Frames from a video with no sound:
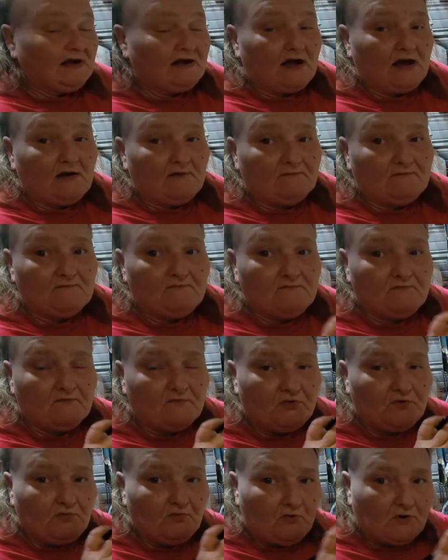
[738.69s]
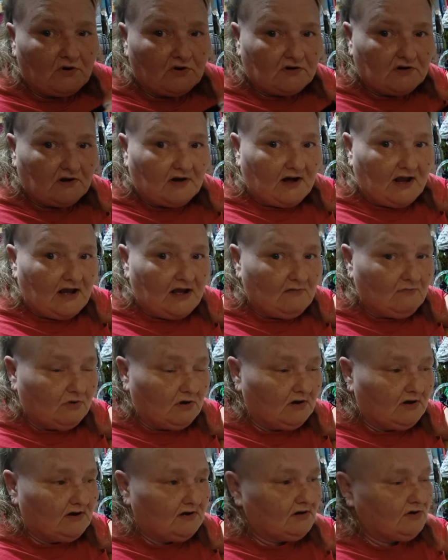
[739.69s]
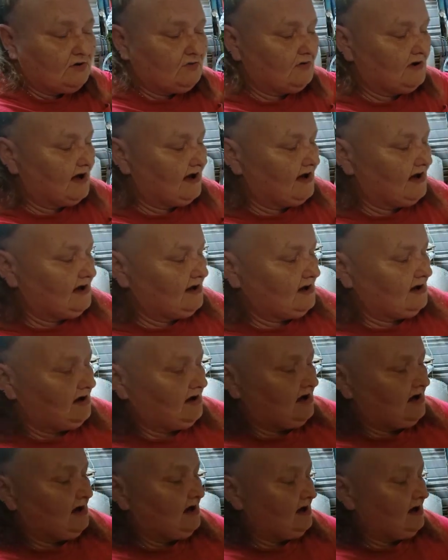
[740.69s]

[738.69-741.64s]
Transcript: Now, you want to label it, you can.